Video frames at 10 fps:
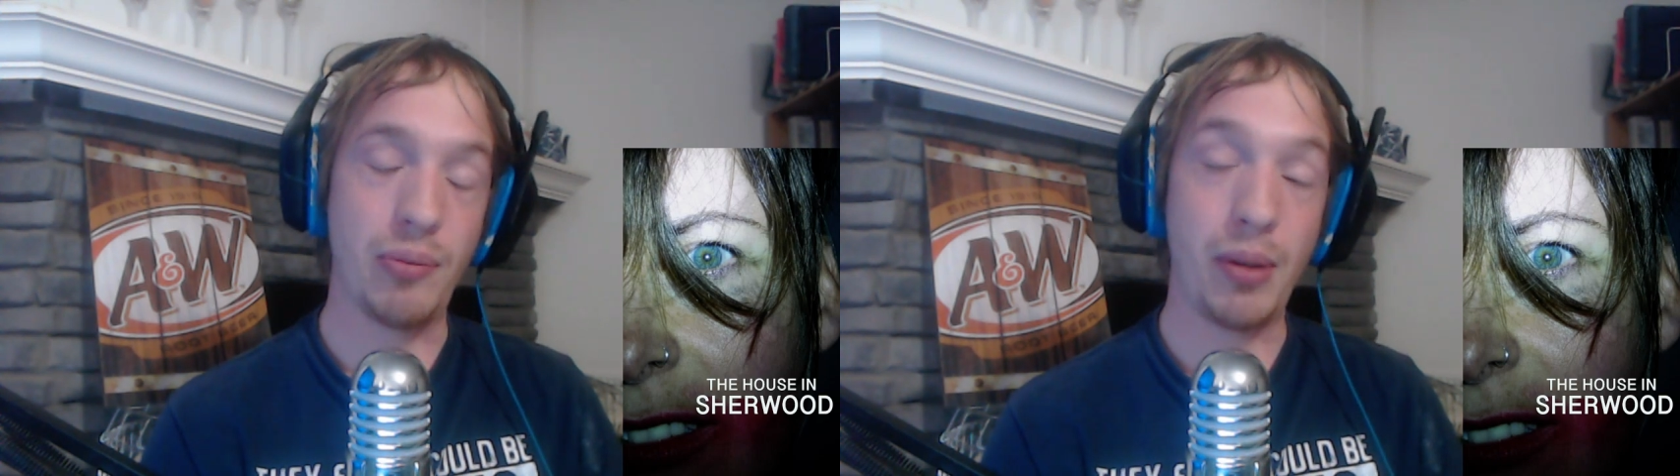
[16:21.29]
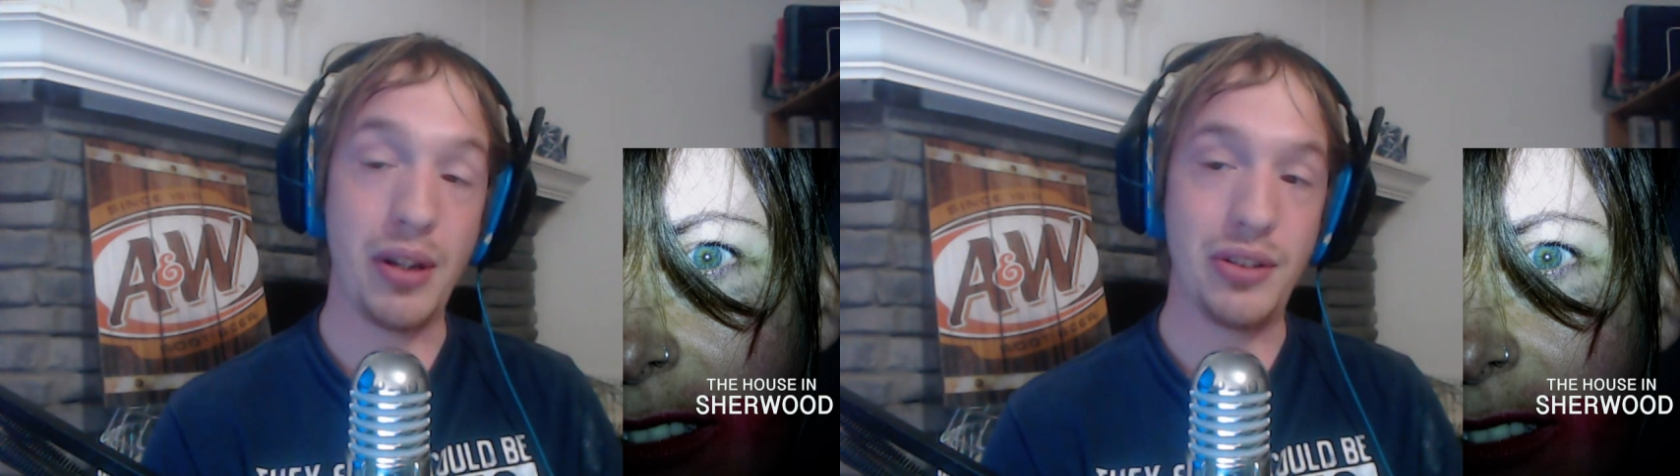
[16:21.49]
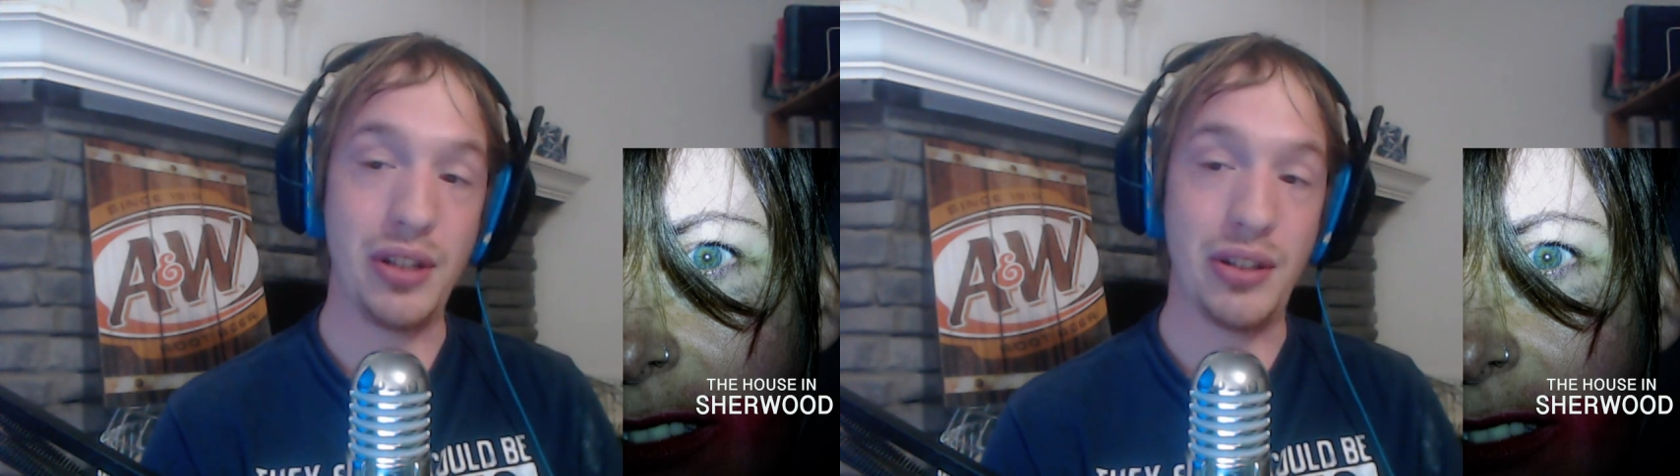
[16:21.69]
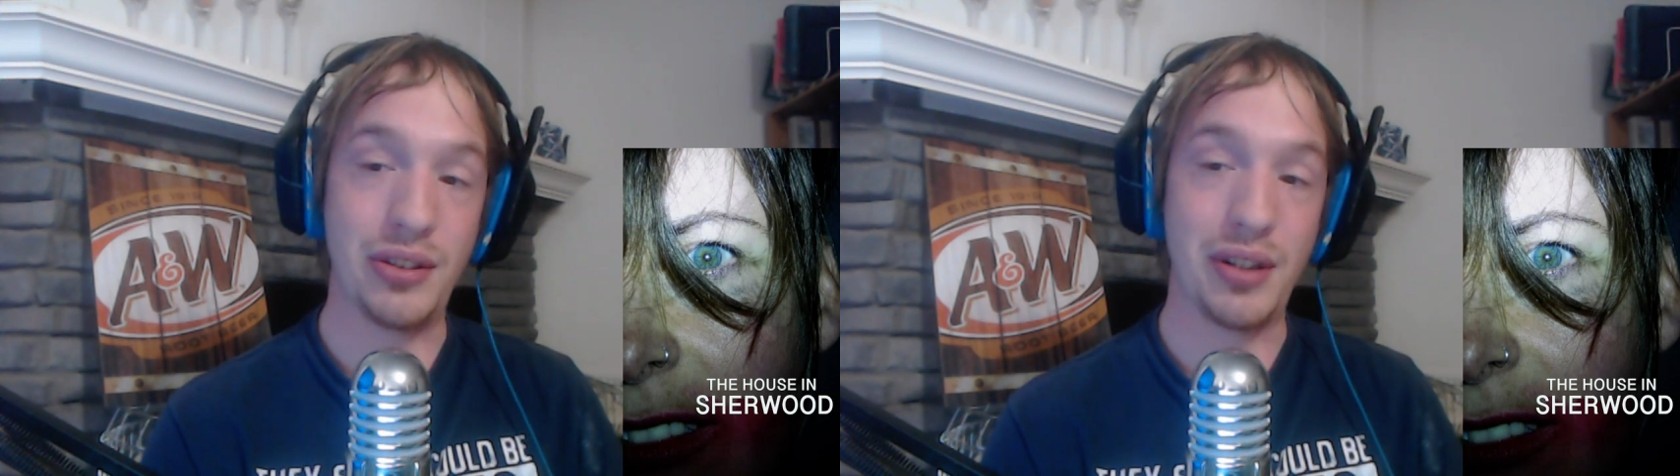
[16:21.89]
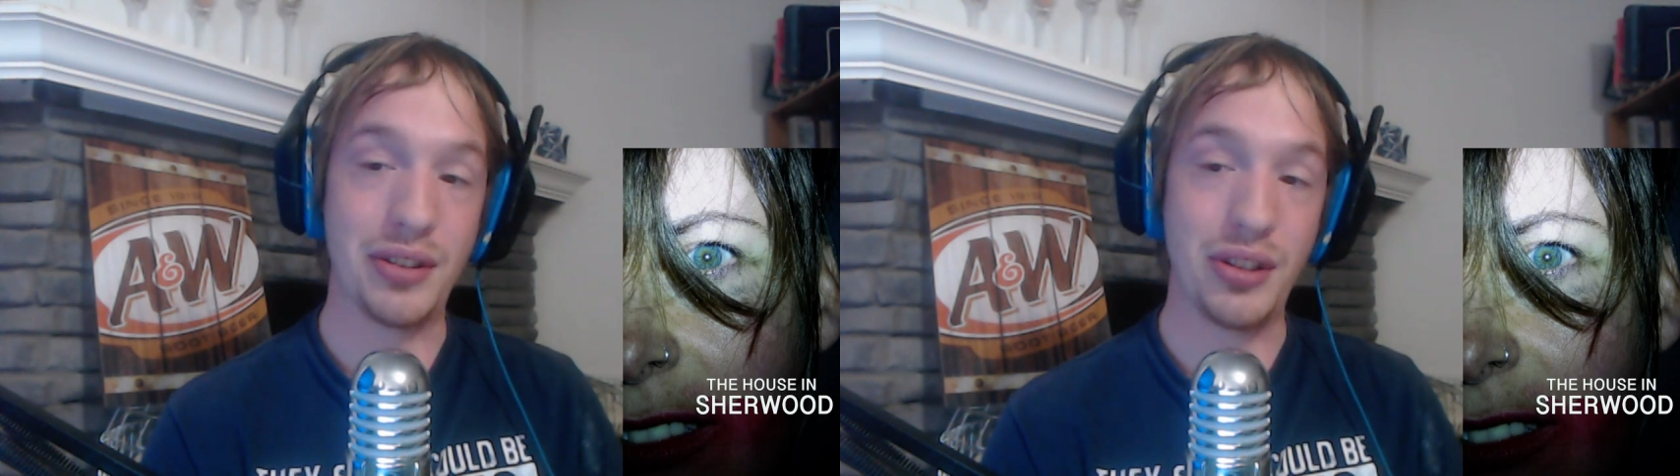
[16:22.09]
place is
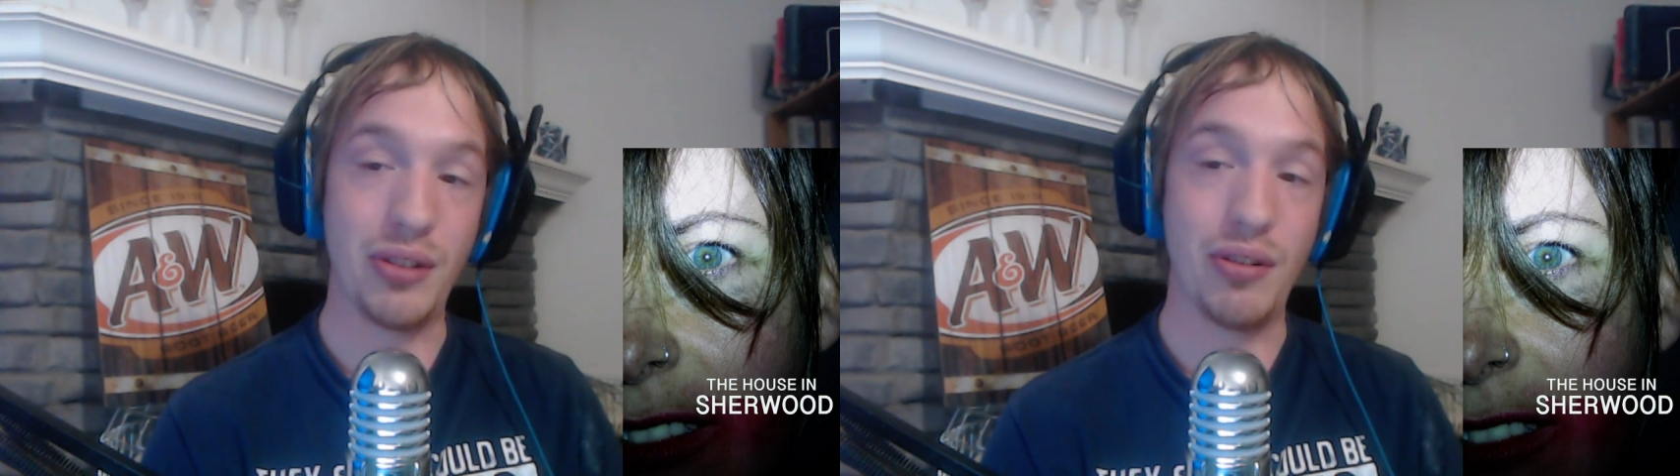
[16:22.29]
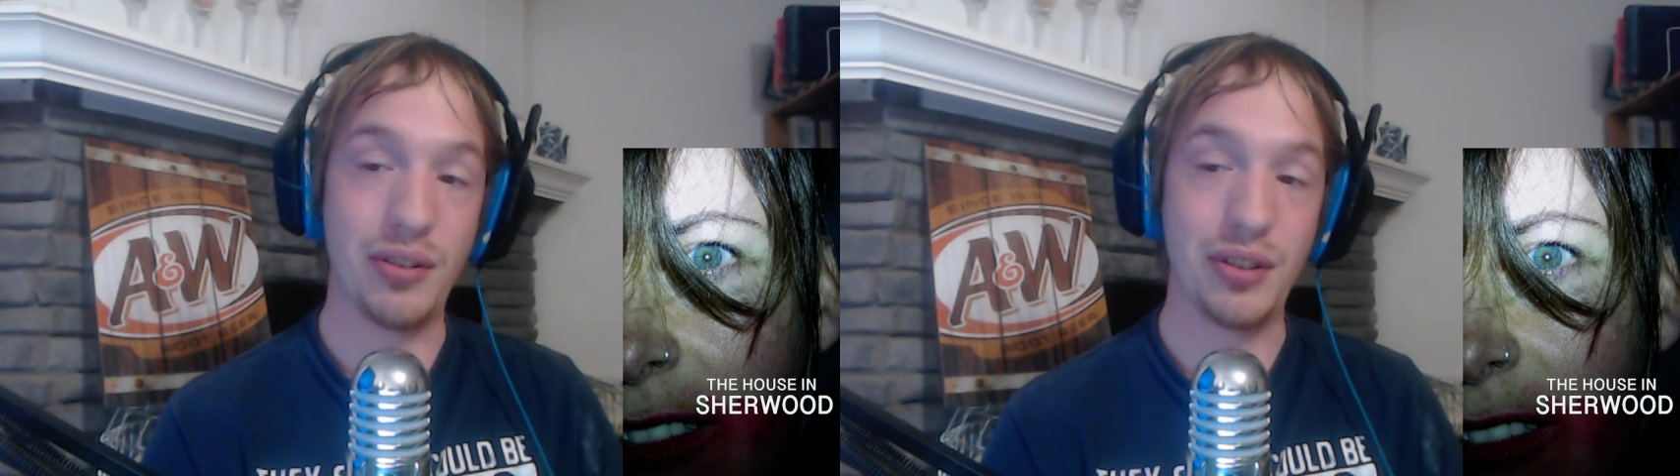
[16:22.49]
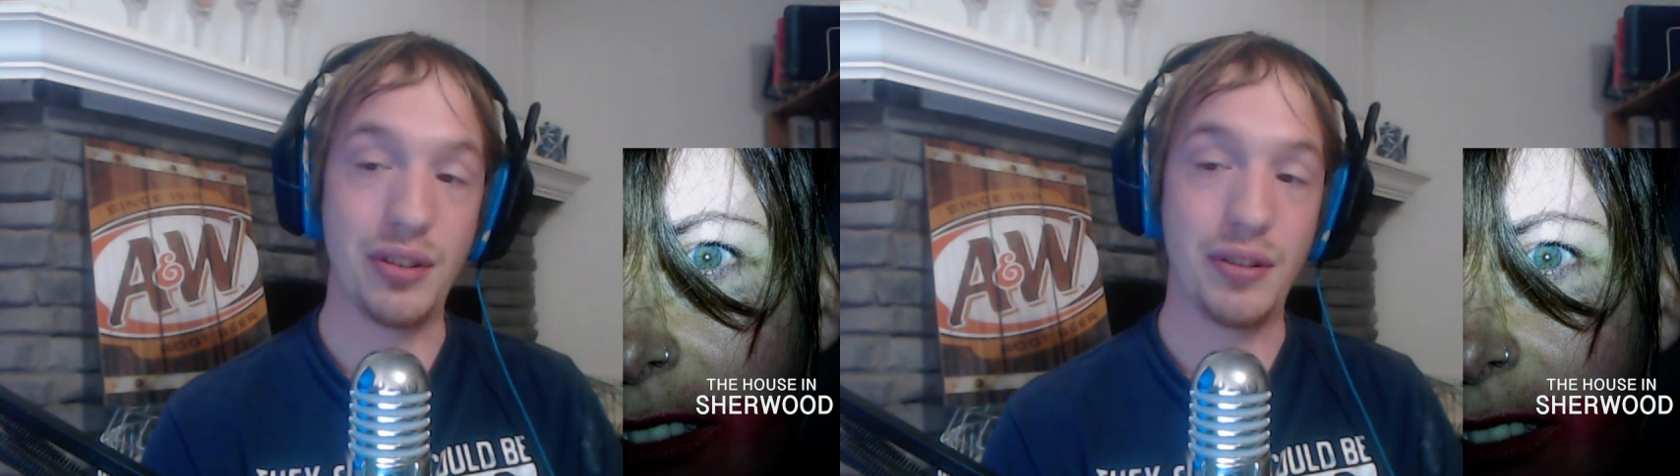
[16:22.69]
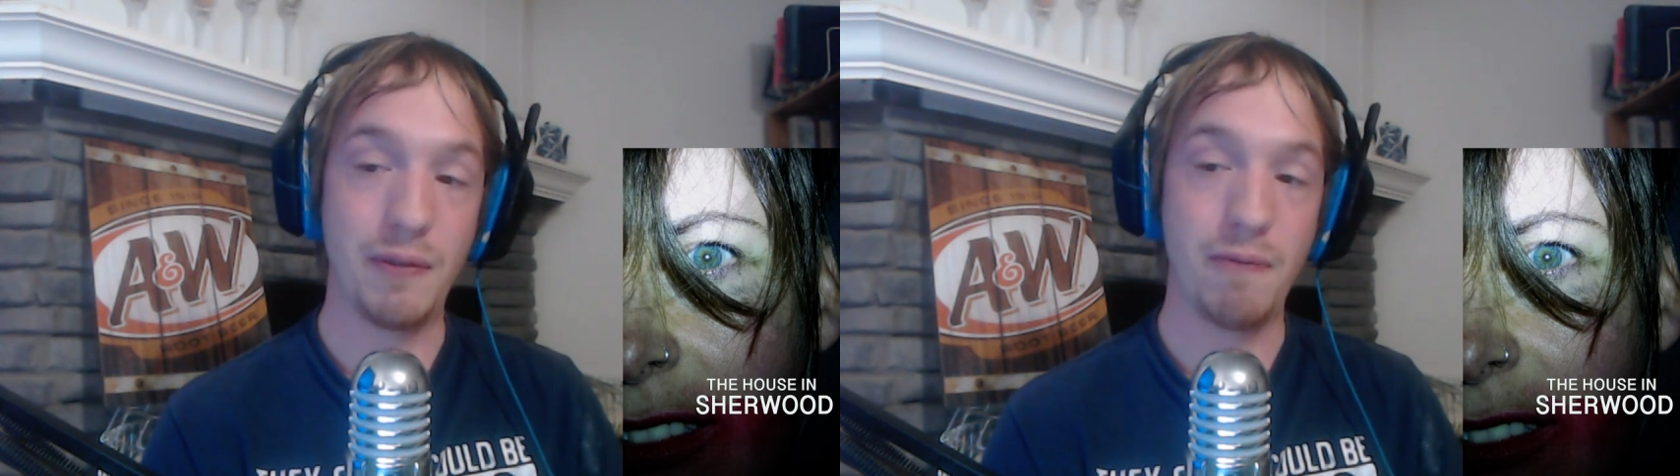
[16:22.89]
actually haunted,